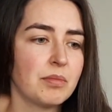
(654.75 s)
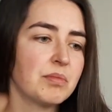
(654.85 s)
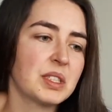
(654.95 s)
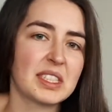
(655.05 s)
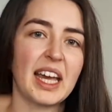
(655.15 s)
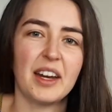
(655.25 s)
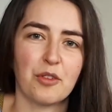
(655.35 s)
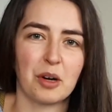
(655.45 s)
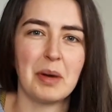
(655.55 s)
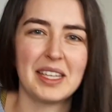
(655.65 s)
stayed
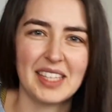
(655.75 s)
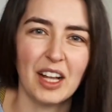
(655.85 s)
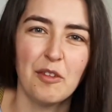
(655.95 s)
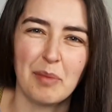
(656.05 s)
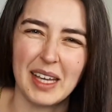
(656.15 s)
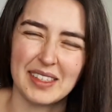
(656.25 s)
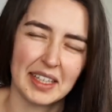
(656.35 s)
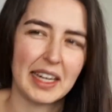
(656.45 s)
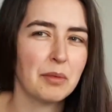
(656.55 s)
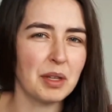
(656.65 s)
for myself
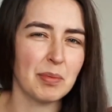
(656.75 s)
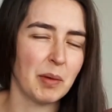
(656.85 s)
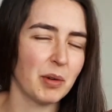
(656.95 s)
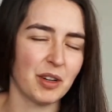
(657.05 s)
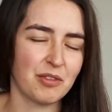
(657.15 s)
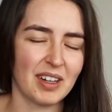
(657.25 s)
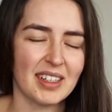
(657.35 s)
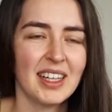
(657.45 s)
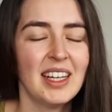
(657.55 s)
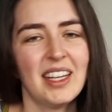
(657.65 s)
basically with my boyfriend
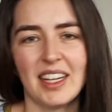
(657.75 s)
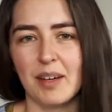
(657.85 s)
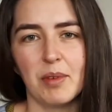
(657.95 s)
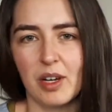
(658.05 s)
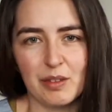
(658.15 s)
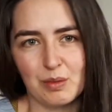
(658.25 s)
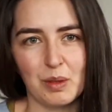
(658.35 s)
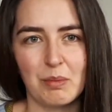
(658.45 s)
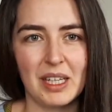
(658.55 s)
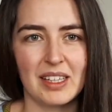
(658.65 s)
who lives with me.